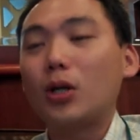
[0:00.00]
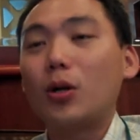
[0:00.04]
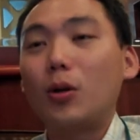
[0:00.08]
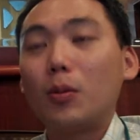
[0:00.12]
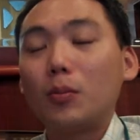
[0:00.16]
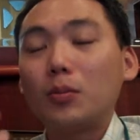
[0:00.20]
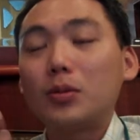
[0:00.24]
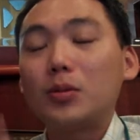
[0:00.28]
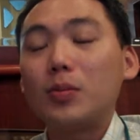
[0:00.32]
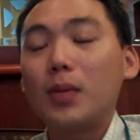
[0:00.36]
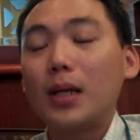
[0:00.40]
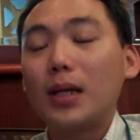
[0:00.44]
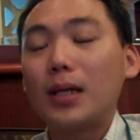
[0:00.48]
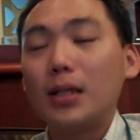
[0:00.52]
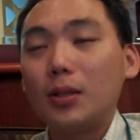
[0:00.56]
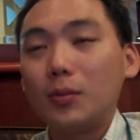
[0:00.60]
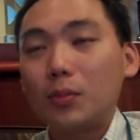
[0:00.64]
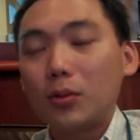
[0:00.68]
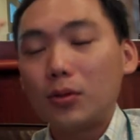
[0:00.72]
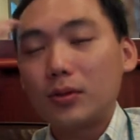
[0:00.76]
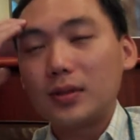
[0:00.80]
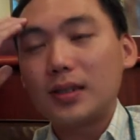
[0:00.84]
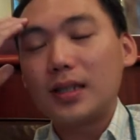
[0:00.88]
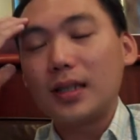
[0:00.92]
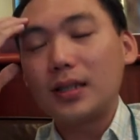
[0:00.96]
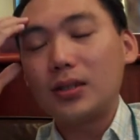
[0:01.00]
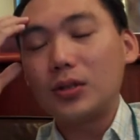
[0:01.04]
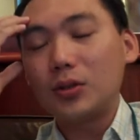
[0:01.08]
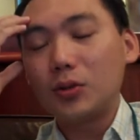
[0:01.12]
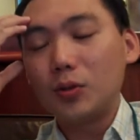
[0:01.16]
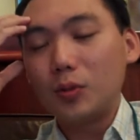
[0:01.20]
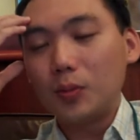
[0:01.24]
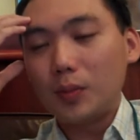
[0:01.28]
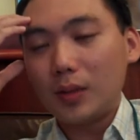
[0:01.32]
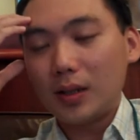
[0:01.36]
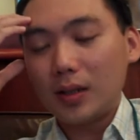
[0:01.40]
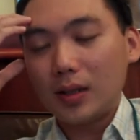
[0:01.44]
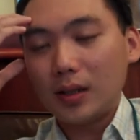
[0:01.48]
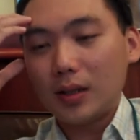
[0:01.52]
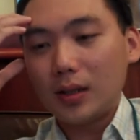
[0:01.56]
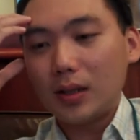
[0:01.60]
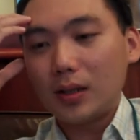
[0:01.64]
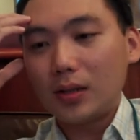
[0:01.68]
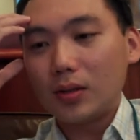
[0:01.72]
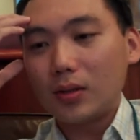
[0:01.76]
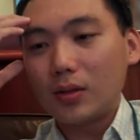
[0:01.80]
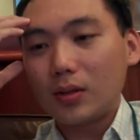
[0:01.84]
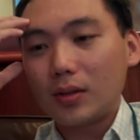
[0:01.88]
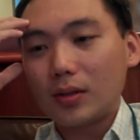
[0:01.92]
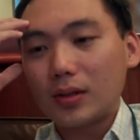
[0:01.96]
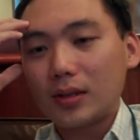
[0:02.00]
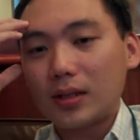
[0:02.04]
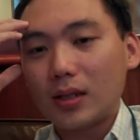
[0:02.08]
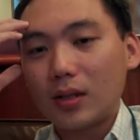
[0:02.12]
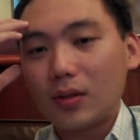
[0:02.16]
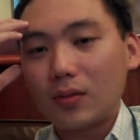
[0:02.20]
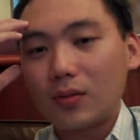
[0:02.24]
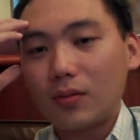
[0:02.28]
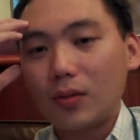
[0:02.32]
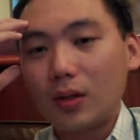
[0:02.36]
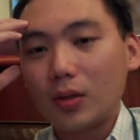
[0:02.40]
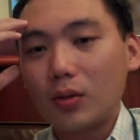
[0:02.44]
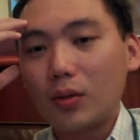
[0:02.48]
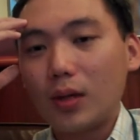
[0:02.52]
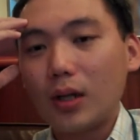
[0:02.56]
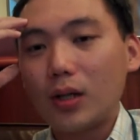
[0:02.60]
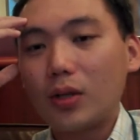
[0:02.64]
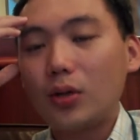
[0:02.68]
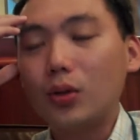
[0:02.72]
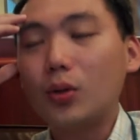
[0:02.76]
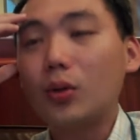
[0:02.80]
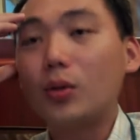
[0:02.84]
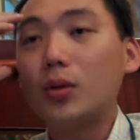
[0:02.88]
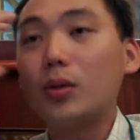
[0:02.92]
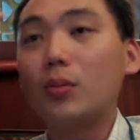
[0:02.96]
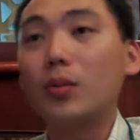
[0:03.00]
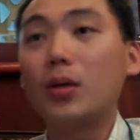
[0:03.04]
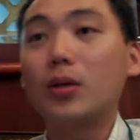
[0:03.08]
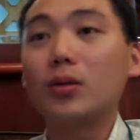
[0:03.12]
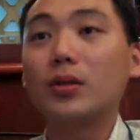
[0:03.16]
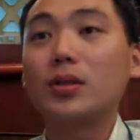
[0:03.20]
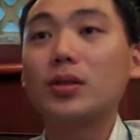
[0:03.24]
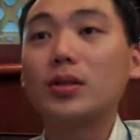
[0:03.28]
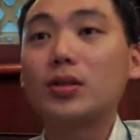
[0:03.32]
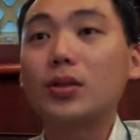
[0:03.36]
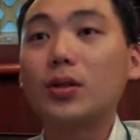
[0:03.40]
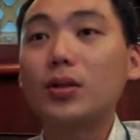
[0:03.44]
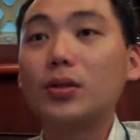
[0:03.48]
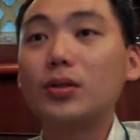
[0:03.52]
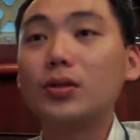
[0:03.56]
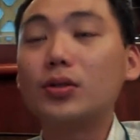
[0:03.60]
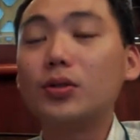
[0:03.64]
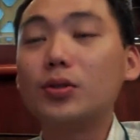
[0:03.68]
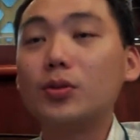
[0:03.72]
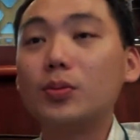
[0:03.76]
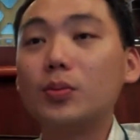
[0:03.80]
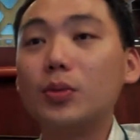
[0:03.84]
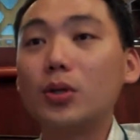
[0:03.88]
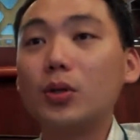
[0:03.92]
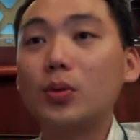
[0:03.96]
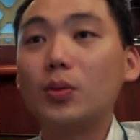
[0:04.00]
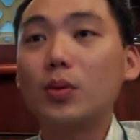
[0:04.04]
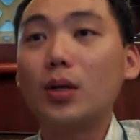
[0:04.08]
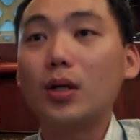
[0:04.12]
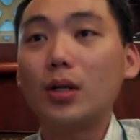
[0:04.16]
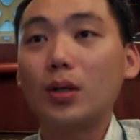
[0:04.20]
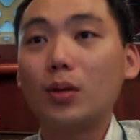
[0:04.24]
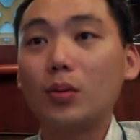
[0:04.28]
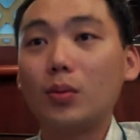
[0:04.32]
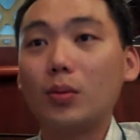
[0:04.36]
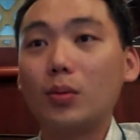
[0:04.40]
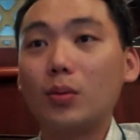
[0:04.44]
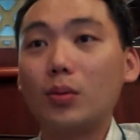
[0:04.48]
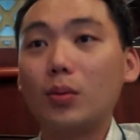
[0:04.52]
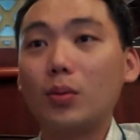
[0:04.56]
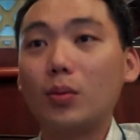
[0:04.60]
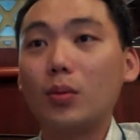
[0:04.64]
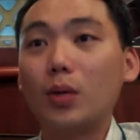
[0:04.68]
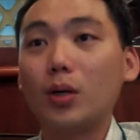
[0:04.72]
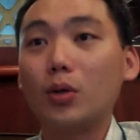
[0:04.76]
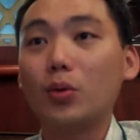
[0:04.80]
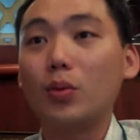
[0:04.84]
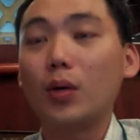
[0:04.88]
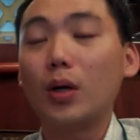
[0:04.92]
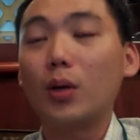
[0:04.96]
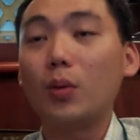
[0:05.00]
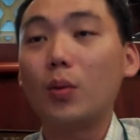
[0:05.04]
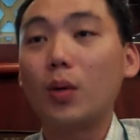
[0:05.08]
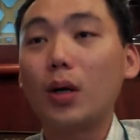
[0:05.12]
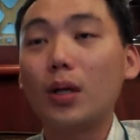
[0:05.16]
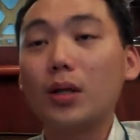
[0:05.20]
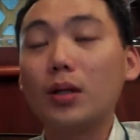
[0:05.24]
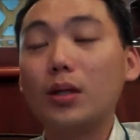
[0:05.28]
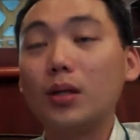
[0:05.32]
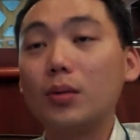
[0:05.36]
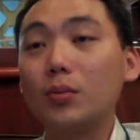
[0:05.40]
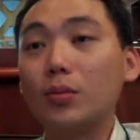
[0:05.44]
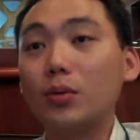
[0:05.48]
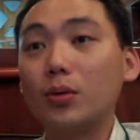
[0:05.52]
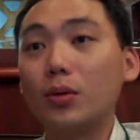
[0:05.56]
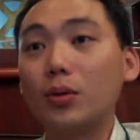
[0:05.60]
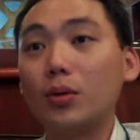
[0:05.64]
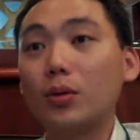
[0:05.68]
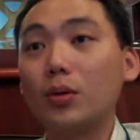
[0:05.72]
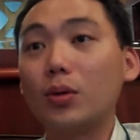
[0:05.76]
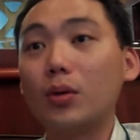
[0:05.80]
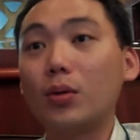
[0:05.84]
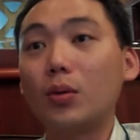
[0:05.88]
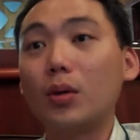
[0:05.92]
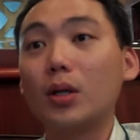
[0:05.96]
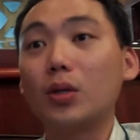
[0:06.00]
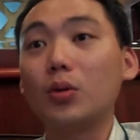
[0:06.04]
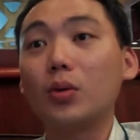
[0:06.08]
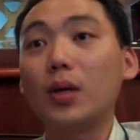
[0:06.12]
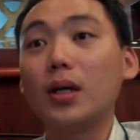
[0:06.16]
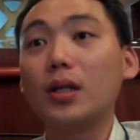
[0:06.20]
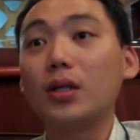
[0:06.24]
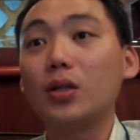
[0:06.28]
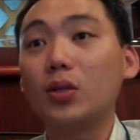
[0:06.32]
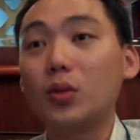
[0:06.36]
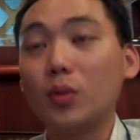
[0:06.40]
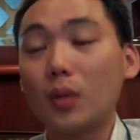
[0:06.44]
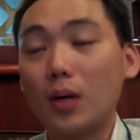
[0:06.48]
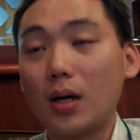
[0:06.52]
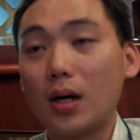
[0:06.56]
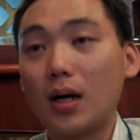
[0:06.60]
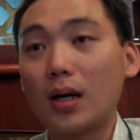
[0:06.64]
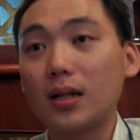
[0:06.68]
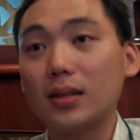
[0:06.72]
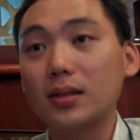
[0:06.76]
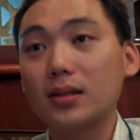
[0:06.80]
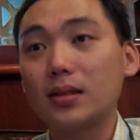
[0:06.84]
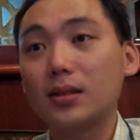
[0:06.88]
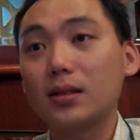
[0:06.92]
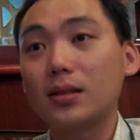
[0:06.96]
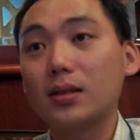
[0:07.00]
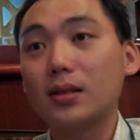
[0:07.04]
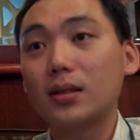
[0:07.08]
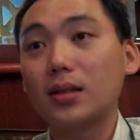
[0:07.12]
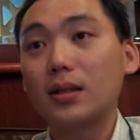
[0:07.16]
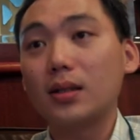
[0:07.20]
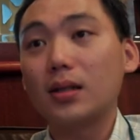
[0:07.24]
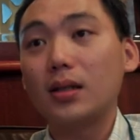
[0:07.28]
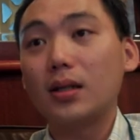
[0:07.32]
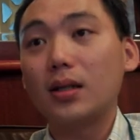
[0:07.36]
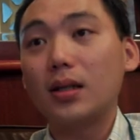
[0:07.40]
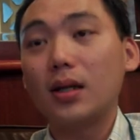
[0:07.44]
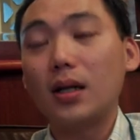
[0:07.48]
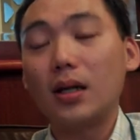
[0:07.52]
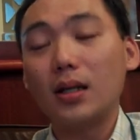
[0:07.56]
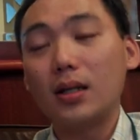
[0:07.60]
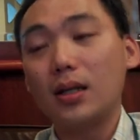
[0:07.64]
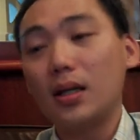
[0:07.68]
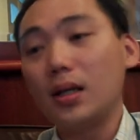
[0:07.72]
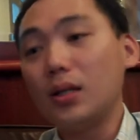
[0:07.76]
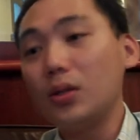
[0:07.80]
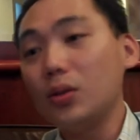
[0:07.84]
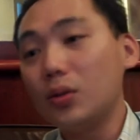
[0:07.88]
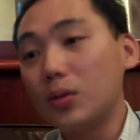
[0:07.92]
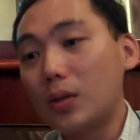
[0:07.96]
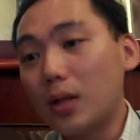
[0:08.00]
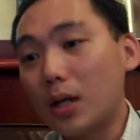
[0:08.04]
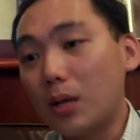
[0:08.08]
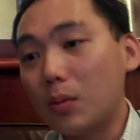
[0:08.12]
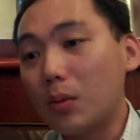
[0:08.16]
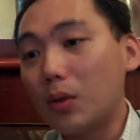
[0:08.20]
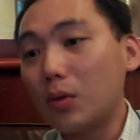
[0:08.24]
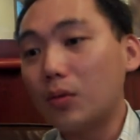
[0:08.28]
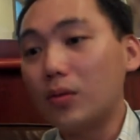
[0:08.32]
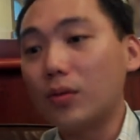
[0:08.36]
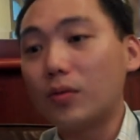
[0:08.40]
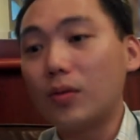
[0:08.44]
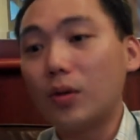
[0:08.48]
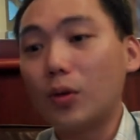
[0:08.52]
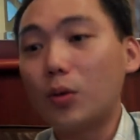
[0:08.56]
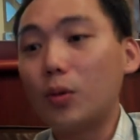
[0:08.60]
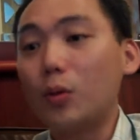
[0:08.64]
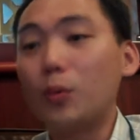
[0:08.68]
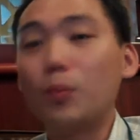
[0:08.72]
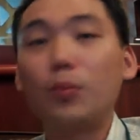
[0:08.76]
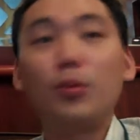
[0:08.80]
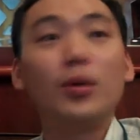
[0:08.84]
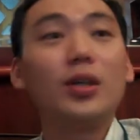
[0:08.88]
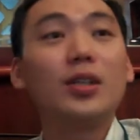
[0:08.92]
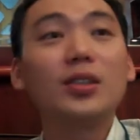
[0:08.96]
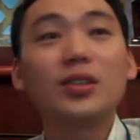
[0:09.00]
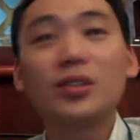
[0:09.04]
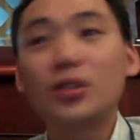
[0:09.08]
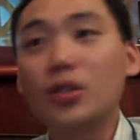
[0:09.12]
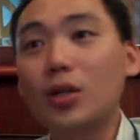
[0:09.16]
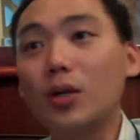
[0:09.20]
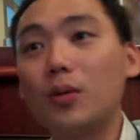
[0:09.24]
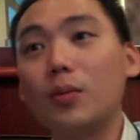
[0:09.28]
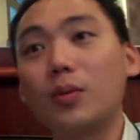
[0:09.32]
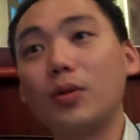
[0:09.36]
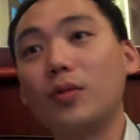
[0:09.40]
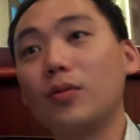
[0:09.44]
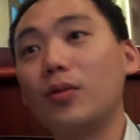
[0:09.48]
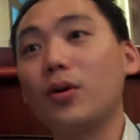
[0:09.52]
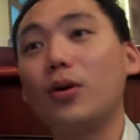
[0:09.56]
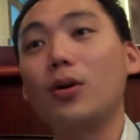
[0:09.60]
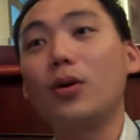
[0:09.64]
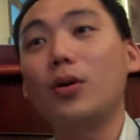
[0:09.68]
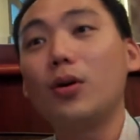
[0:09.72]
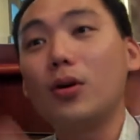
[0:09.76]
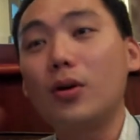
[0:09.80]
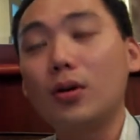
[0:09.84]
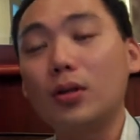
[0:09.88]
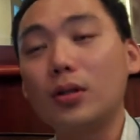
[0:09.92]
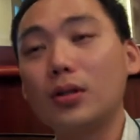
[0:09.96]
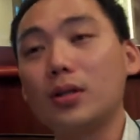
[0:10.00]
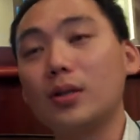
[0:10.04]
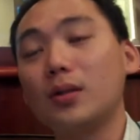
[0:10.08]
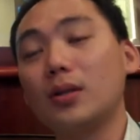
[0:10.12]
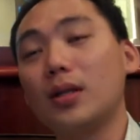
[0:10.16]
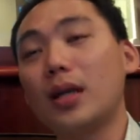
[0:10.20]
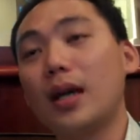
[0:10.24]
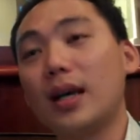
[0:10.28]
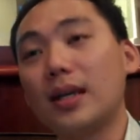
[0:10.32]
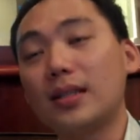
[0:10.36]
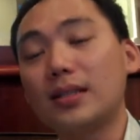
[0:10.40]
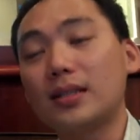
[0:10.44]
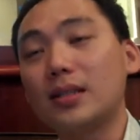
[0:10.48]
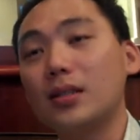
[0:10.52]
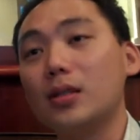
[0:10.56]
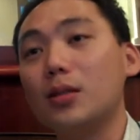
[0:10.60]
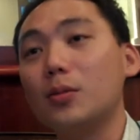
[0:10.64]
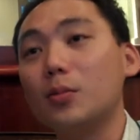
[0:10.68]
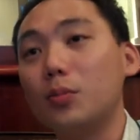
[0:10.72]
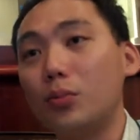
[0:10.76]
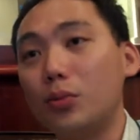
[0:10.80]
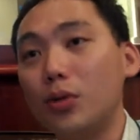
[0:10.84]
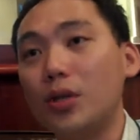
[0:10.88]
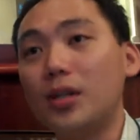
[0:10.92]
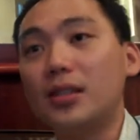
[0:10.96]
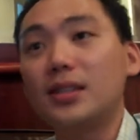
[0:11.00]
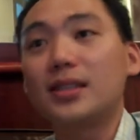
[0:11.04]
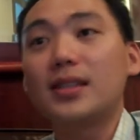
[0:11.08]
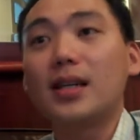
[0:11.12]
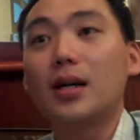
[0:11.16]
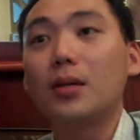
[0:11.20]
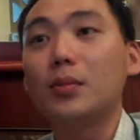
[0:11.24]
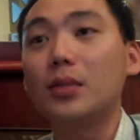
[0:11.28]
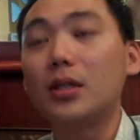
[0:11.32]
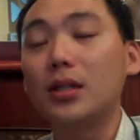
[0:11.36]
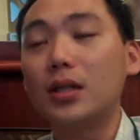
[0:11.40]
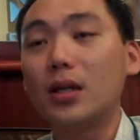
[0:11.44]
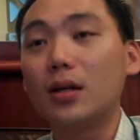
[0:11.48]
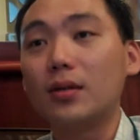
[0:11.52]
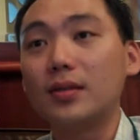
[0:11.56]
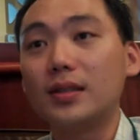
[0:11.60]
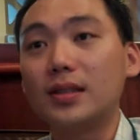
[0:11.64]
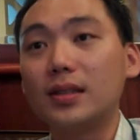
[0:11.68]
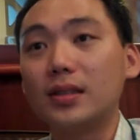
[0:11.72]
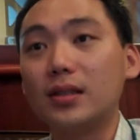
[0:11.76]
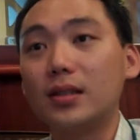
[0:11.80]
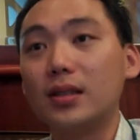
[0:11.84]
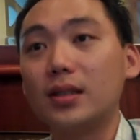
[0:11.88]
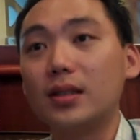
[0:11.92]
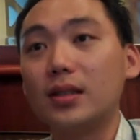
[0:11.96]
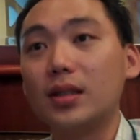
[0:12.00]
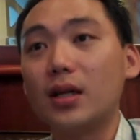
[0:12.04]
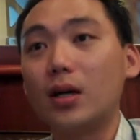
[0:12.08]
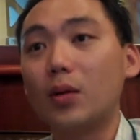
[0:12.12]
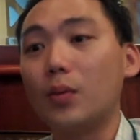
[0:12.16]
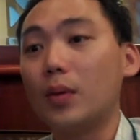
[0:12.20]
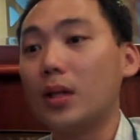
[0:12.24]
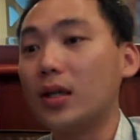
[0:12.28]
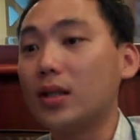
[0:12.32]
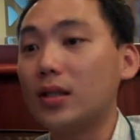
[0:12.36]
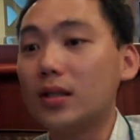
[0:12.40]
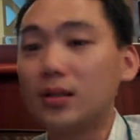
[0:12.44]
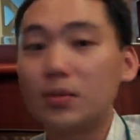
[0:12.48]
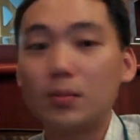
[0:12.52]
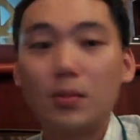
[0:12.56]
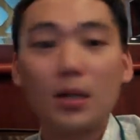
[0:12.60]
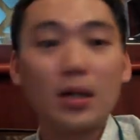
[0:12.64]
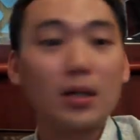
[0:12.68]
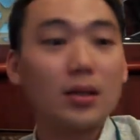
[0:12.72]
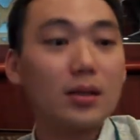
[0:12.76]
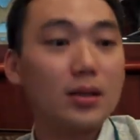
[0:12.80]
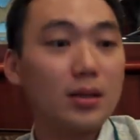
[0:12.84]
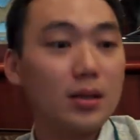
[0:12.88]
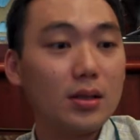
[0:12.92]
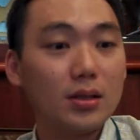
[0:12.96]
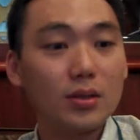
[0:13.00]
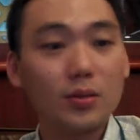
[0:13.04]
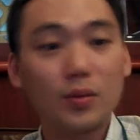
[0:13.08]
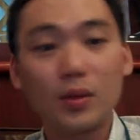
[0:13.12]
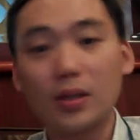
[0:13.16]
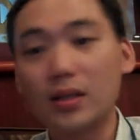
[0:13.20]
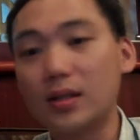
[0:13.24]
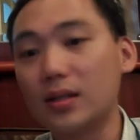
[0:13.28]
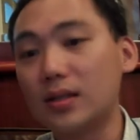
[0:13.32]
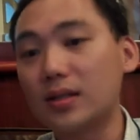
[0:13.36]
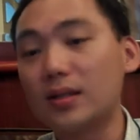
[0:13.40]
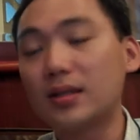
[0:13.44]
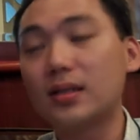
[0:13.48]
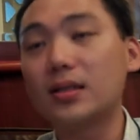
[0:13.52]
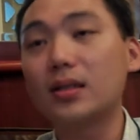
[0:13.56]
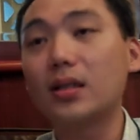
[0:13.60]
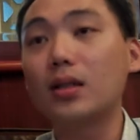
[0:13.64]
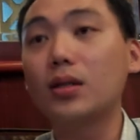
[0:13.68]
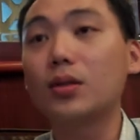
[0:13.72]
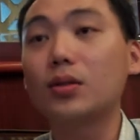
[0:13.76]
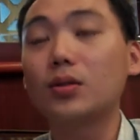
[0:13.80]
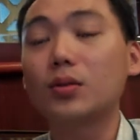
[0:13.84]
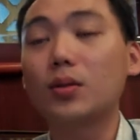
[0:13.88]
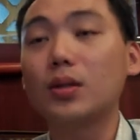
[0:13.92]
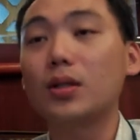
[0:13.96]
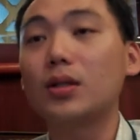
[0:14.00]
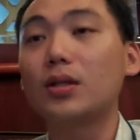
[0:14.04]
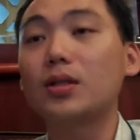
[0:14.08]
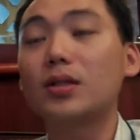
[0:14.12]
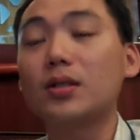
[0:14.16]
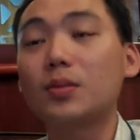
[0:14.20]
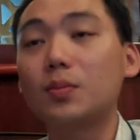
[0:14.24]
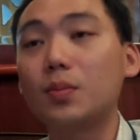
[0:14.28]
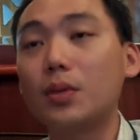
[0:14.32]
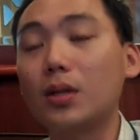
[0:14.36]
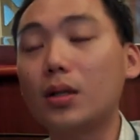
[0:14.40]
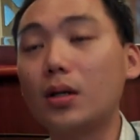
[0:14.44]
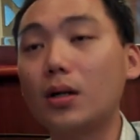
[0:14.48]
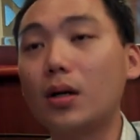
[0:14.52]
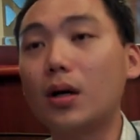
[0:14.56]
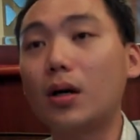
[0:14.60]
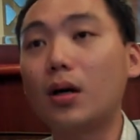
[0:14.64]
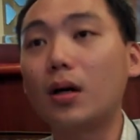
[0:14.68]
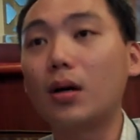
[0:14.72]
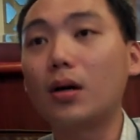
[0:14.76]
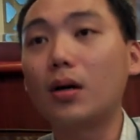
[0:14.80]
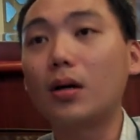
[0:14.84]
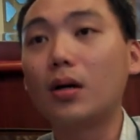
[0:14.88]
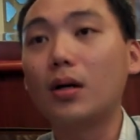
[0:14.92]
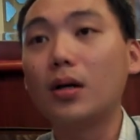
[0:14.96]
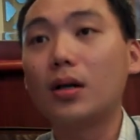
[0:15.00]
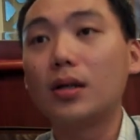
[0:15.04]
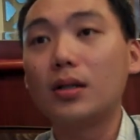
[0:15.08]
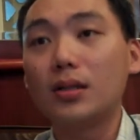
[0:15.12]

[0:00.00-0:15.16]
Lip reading: comms planning process, you will be thinking to yourself, what do I know about this consumer? What do I want them to know? What do I need to ask? And then you come up with a whole brainstorm of all the excellent brains coming down, sitting down, whether it's marketeers, whether it's sales, whether it's PR,